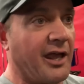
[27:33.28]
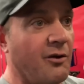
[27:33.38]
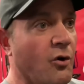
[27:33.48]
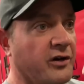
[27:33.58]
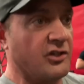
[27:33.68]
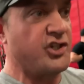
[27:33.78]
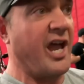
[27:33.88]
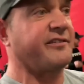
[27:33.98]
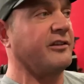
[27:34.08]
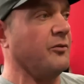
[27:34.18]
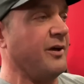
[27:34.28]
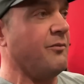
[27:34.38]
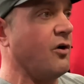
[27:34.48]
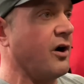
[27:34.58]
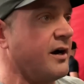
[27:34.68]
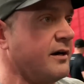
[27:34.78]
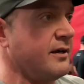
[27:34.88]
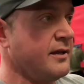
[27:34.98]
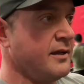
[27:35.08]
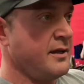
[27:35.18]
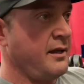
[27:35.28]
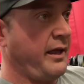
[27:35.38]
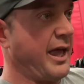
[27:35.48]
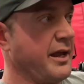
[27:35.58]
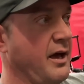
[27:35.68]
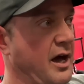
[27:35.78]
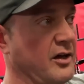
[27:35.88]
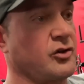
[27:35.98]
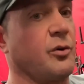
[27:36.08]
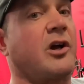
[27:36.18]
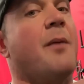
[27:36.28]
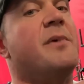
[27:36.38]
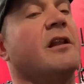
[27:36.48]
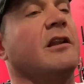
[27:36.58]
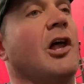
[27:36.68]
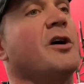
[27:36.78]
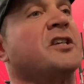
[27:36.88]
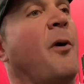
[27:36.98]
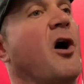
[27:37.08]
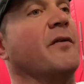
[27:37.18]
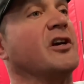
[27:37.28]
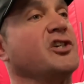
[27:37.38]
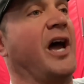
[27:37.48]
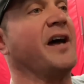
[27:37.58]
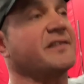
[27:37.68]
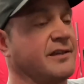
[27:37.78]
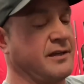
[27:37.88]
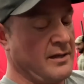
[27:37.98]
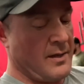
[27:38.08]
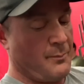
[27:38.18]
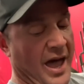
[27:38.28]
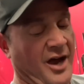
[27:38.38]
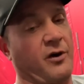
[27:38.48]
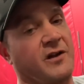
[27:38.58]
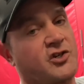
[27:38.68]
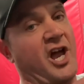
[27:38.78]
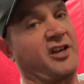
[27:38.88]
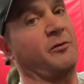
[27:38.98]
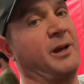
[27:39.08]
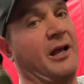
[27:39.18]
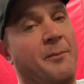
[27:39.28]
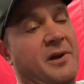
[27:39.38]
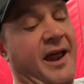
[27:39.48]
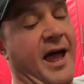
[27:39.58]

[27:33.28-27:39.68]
and work the chest a little bit more. And uh, so we're coming to the lowest part of our chest, back where the chest would be coming